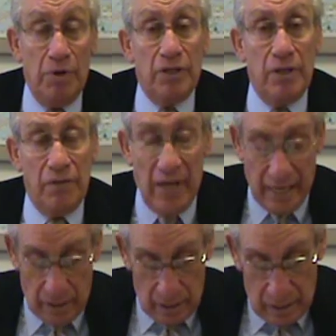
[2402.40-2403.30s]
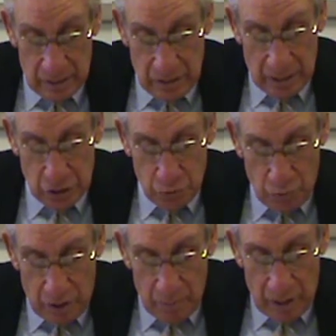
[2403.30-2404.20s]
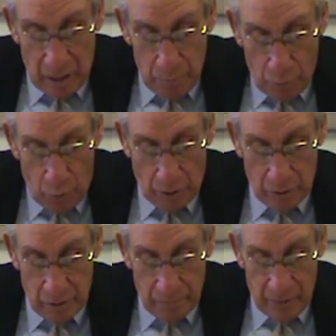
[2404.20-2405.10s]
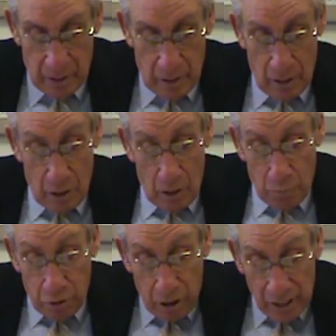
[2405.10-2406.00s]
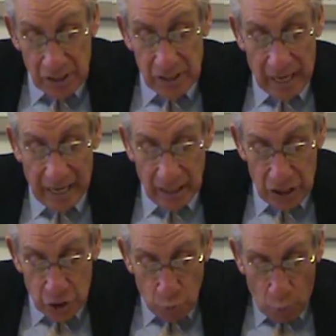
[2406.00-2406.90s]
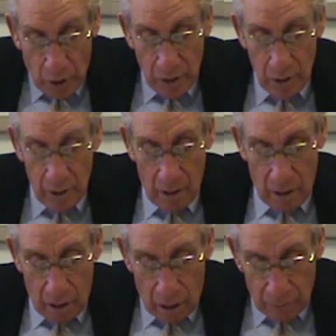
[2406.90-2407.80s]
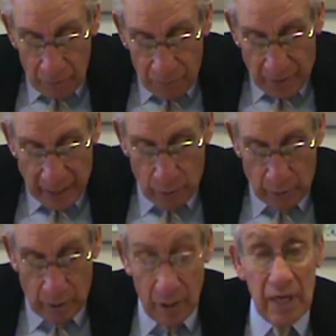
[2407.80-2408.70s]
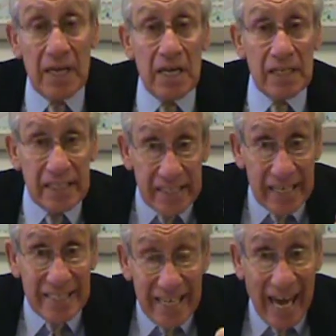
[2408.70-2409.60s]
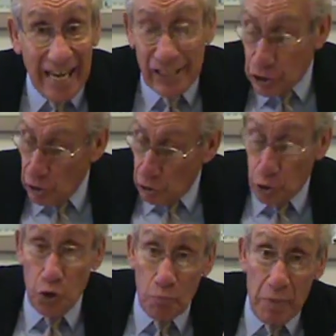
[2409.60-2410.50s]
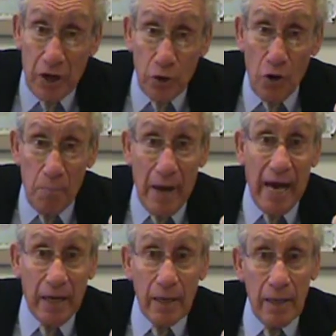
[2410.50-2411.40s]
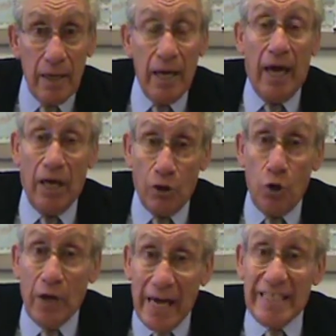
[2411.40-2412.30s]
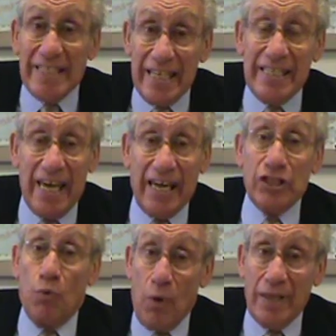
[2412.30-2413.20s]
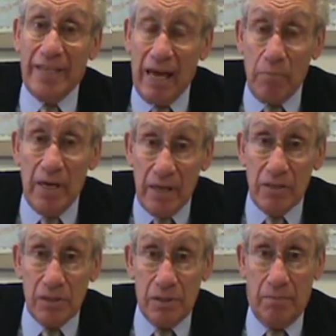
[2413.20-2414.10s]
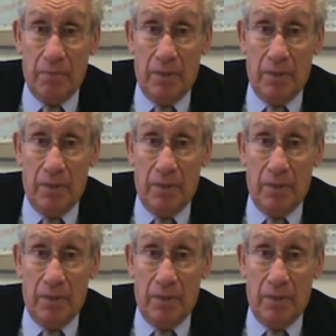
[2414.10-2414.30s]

But that is extremely important. Plus at least one of the following. Syntax, so you better go back and look at syntax and what that means,